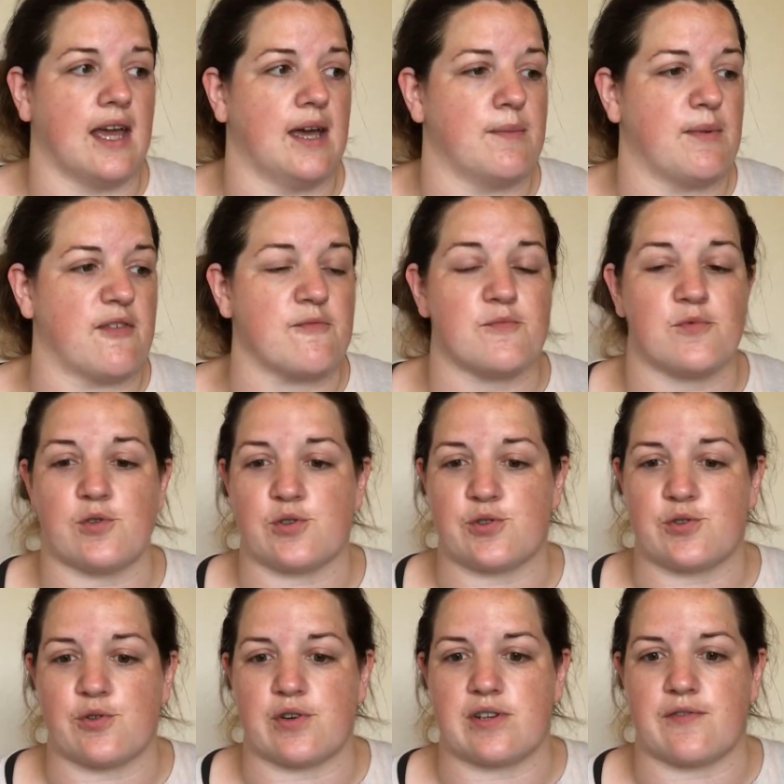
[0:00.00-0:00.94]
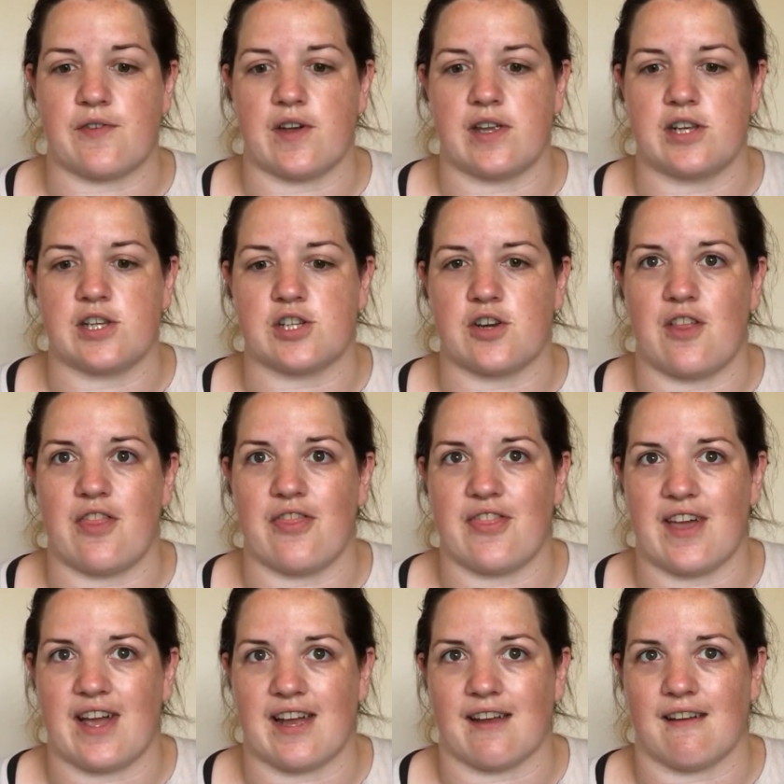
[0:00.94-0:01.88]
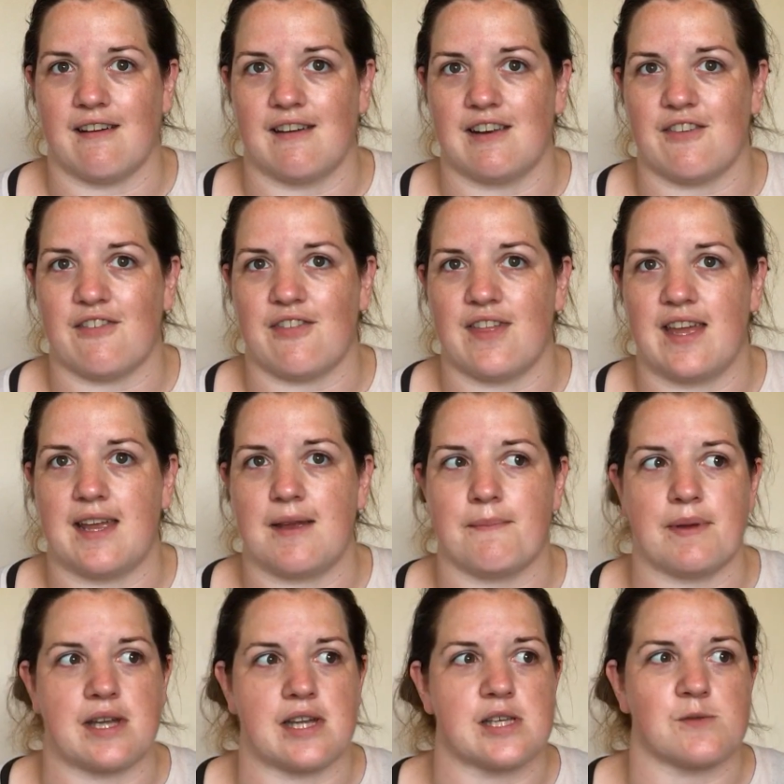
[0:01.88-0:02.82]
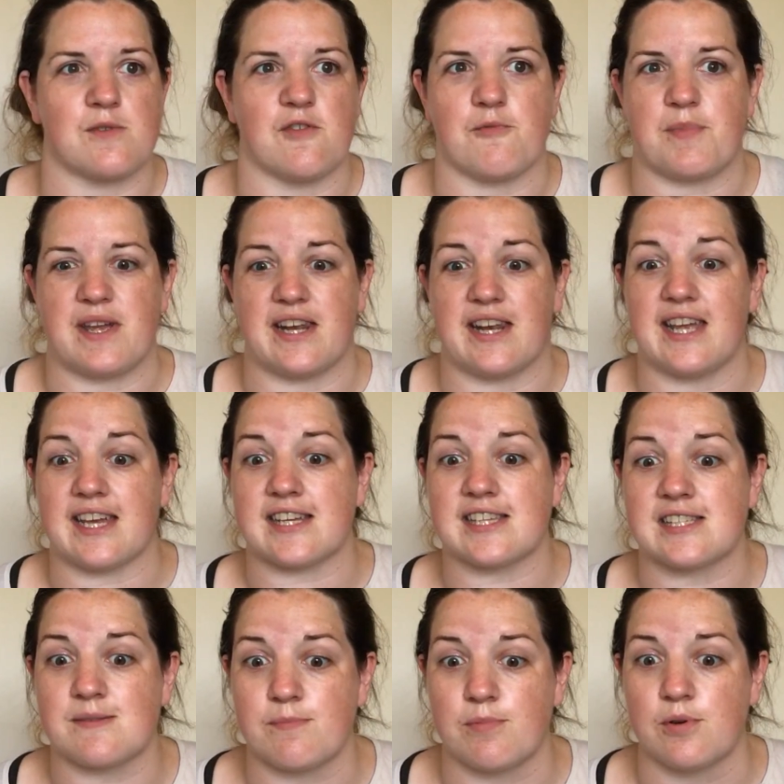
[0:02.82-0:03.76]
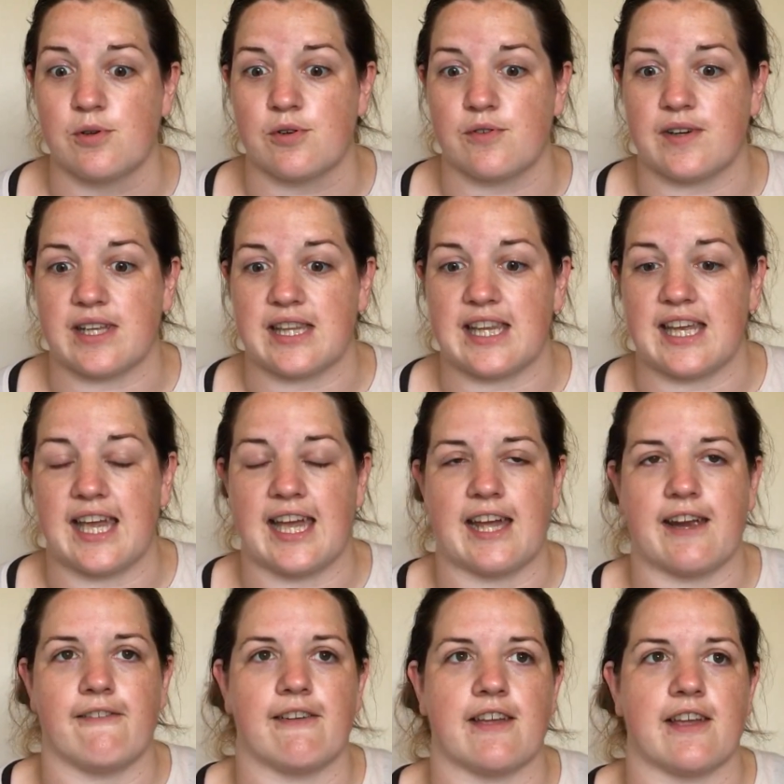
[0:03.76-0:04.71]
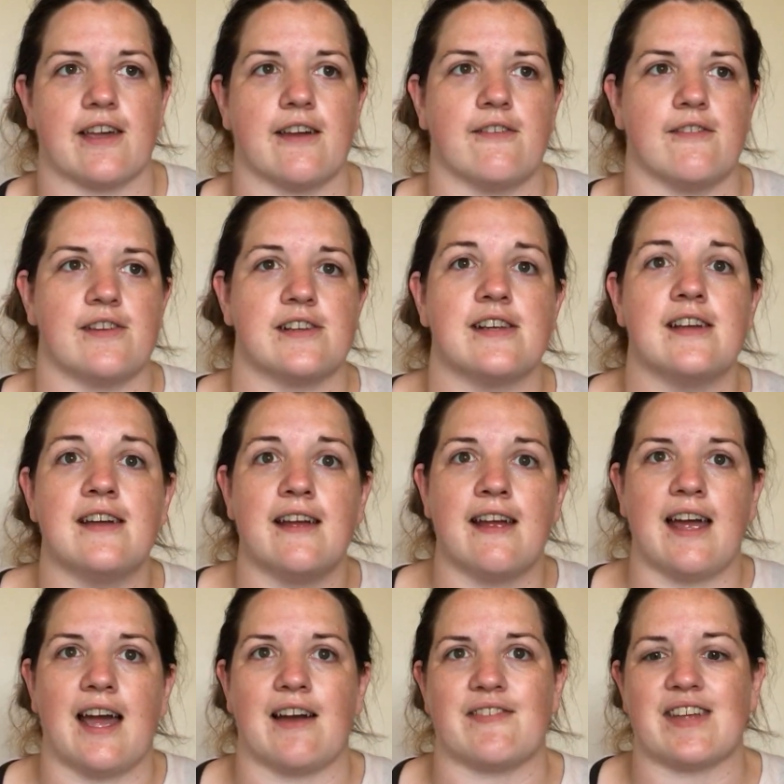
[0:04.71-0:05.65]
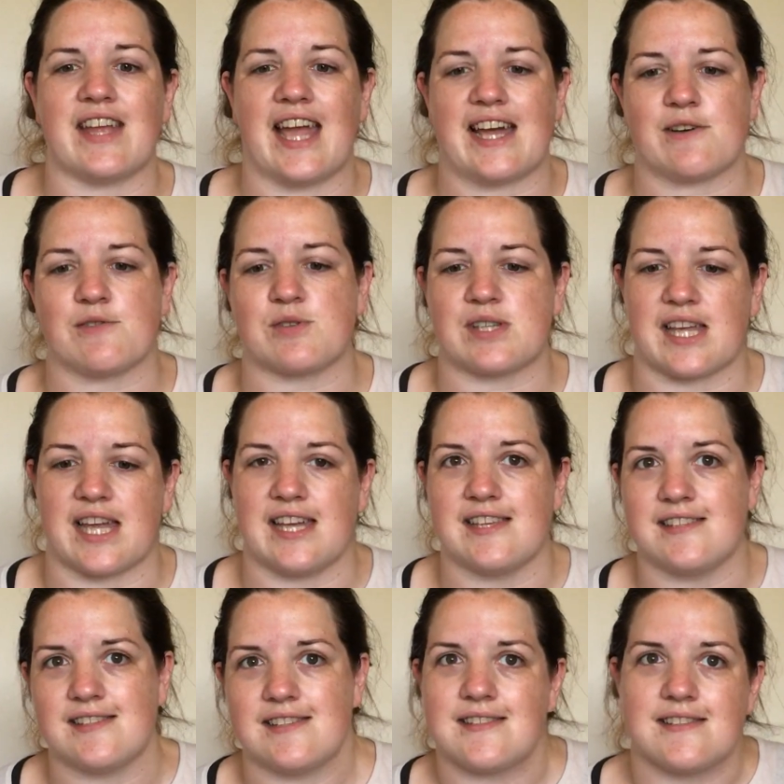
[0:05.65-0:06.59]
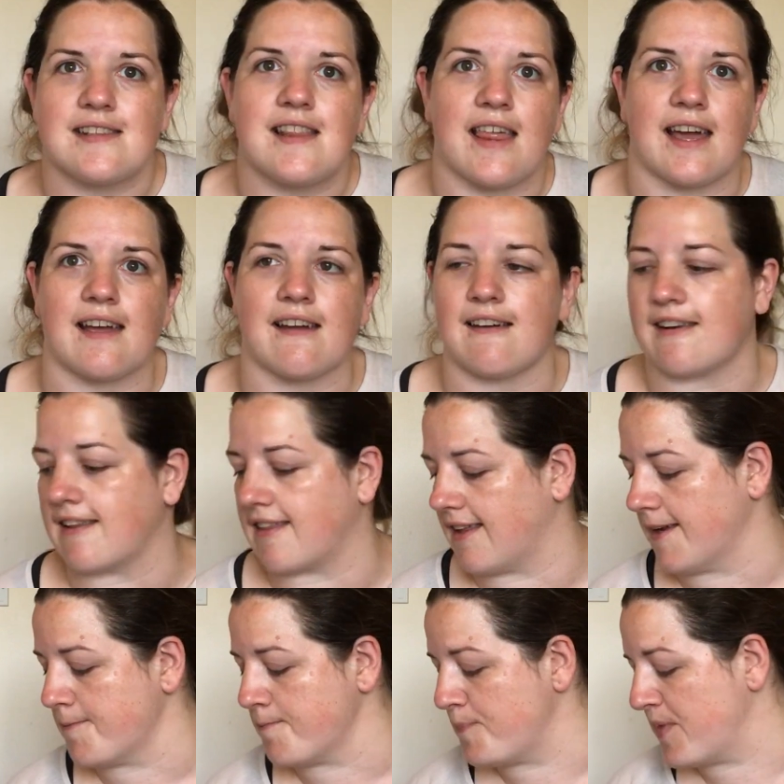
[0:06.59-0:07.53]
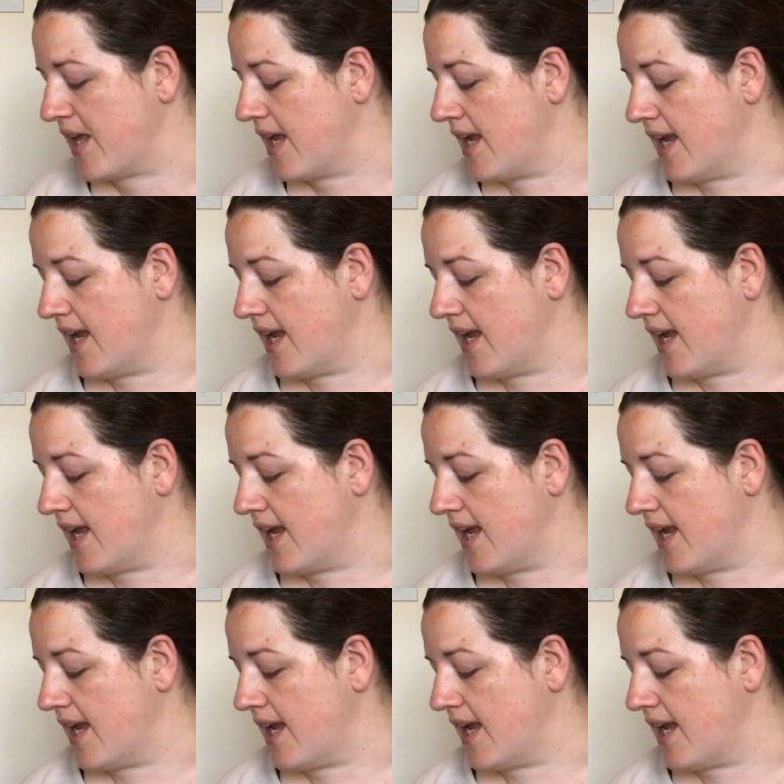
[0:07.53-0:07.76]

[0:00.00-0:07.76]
We haven't bought storage furniture and that kind of thing because we've been exploring the area and having house guests and that kind of thing.